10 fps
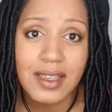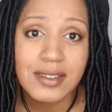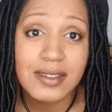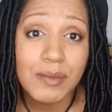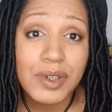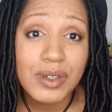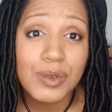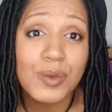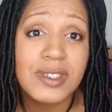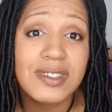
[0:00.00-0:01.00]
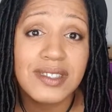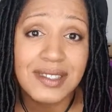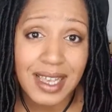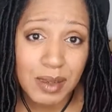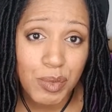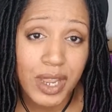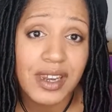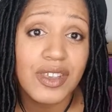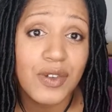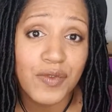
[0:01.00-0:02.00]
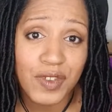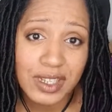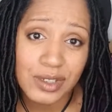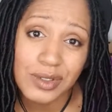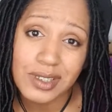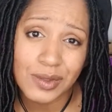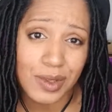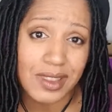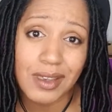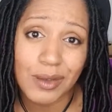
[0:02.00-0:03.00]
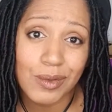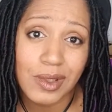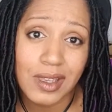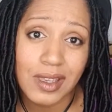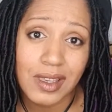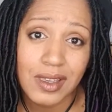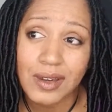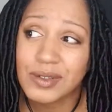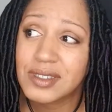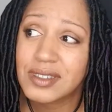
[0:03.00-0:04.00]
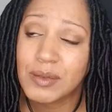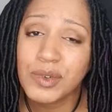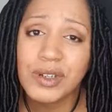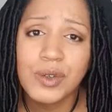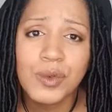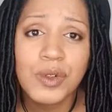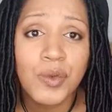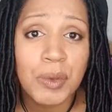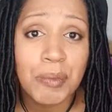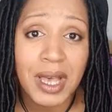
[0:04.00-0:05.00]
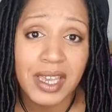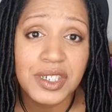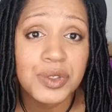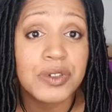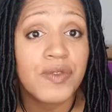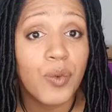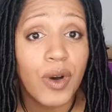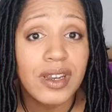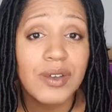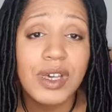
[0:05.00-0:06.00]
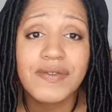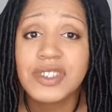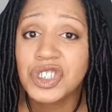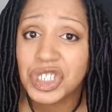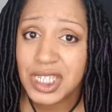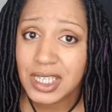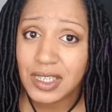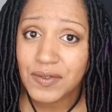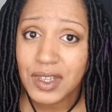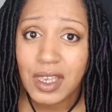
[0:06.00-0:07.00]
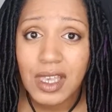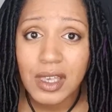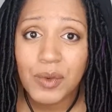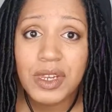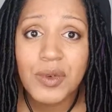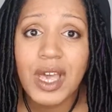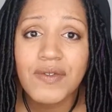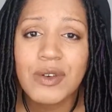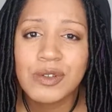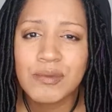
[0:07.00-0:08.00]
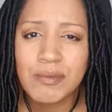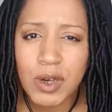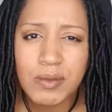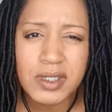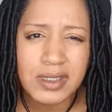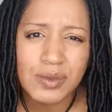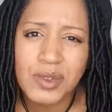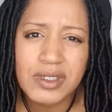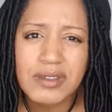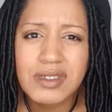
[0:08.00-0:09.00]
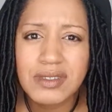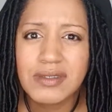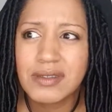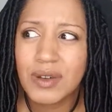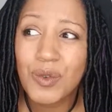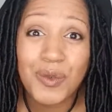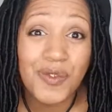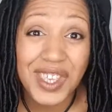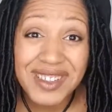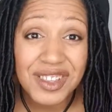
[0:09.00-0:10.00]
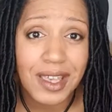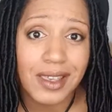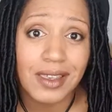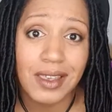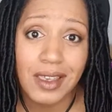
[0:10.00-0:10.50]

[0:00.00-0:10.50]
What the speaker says: Someone who will celebrate your victories with you. Someone who will remind you of what you have achieved when you have those moments where you just don't feel like